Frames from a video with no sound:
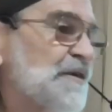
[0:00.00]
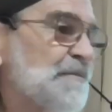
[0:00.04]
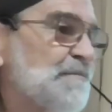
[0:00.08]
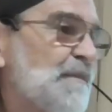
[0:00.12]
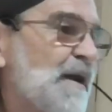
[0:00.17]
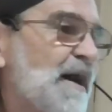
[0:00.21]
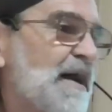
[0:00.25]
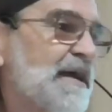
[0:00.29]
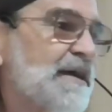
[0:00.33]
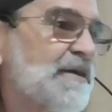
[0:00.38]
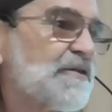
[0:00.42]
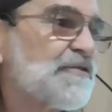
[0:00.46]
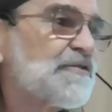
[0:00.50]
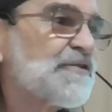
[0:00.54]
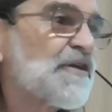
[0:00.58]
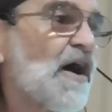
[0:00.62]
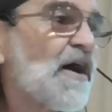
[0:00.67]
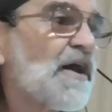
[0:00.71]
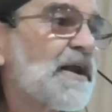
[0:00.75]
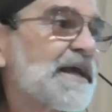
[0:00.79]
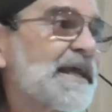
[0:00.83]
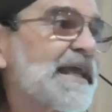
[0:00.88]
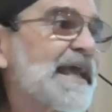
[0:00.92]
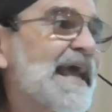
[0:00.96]
my
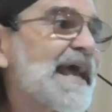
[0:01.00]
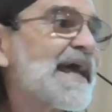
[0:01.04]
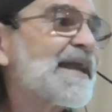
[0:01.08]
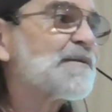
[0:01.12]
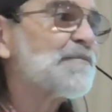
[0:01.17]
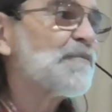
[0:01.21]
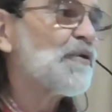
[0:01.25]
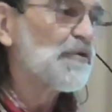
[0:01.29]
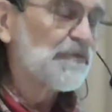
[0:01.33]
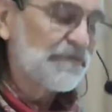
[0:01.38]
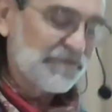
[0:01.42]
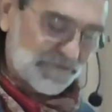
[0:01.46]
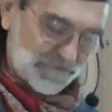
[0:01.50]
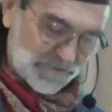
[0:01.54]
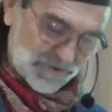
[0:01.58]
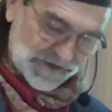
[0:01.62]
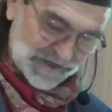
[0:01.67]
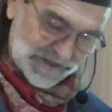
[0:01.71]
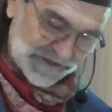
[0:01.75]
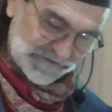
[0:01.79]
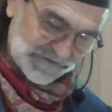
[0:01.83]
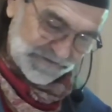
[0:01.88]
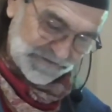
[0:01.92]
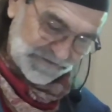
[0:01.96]
exotic animal
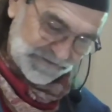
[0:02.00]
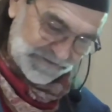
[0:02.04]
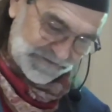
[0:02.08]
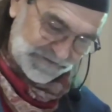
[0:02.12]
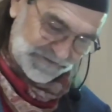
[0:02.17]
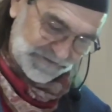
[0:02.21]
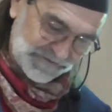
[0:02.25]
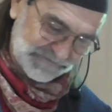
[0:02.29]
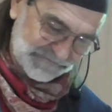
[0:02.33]
friends.